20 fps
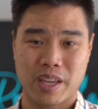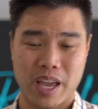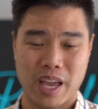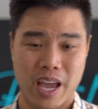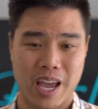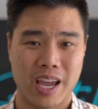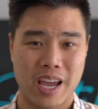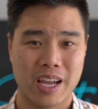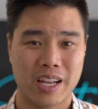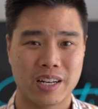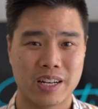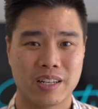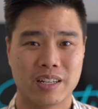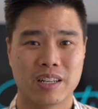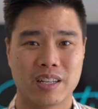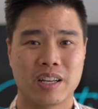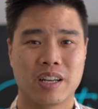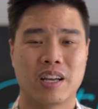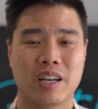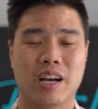and
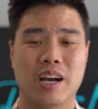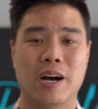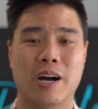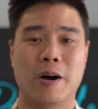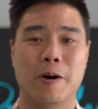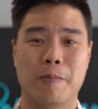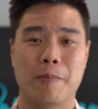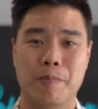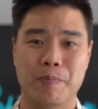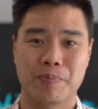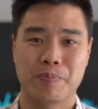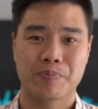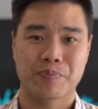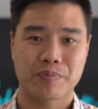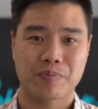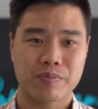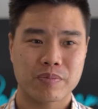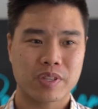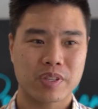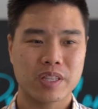
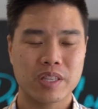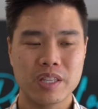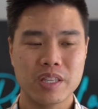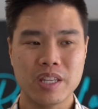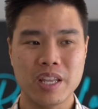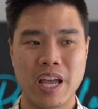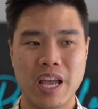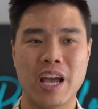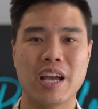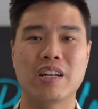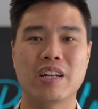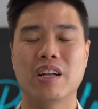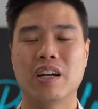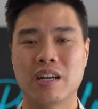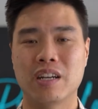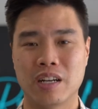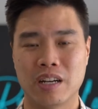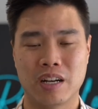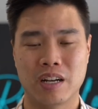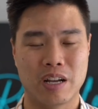had
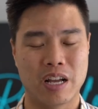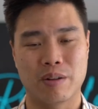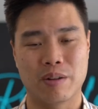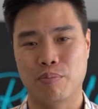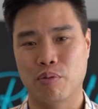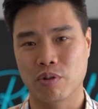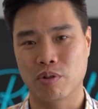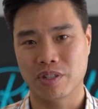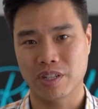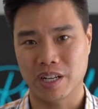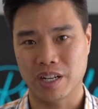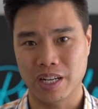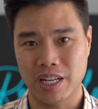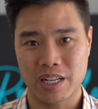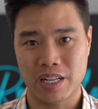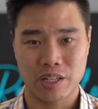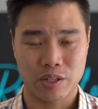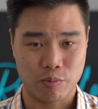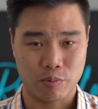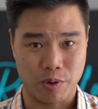an appointed
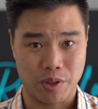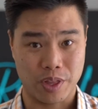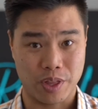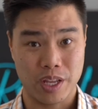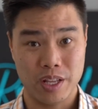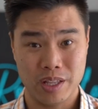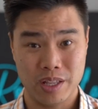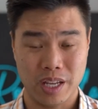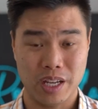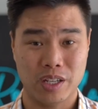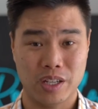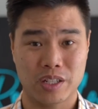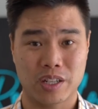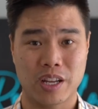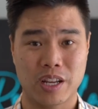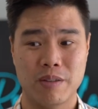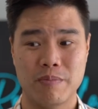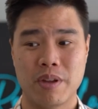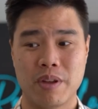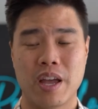leaders within each
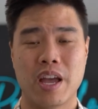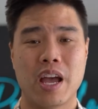team,